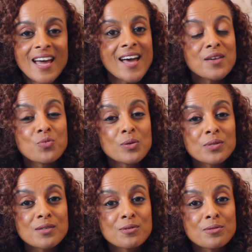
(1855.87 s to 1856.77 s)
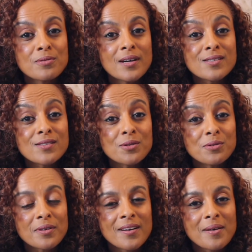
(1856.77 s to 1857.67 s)
and we will see you
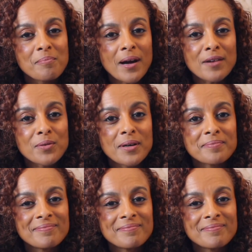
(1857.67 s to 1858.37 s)
soon. Bye, everyone.